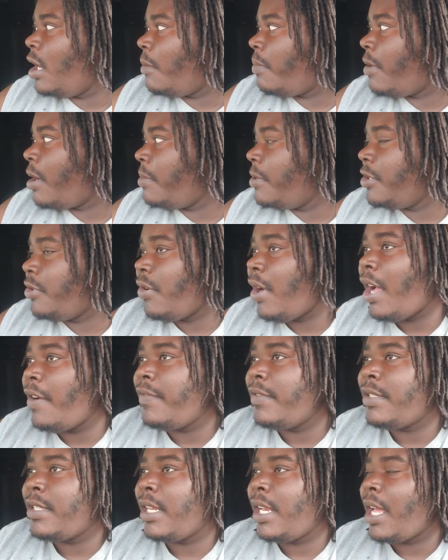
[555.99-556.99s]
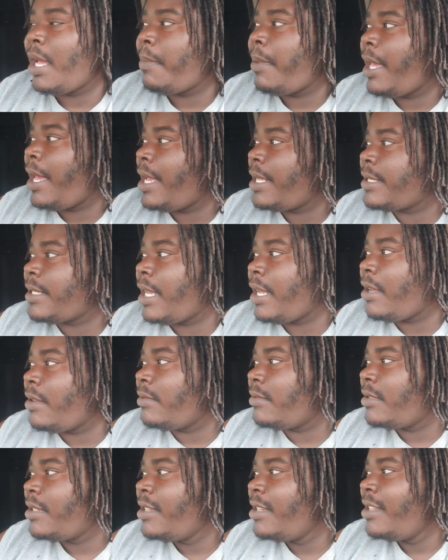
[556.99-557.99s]
probably drive until I pass
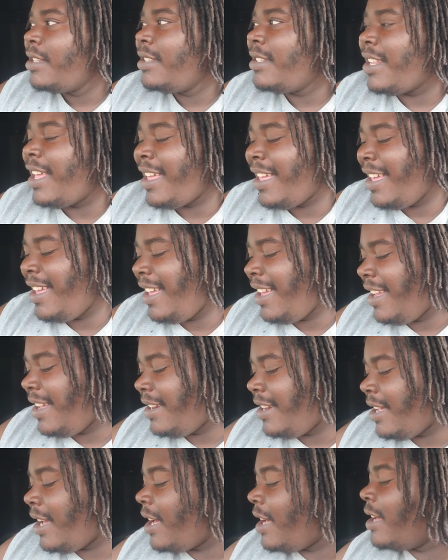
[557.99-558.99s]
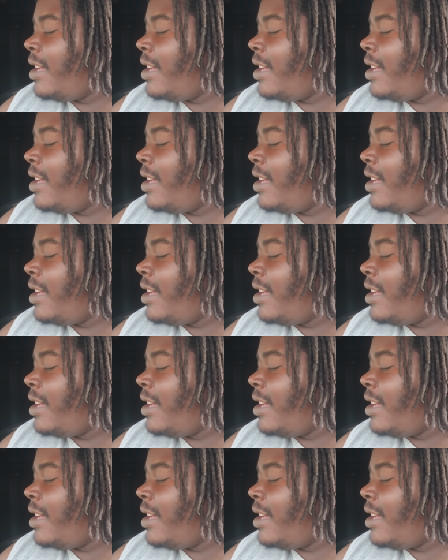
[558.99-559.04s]
out, and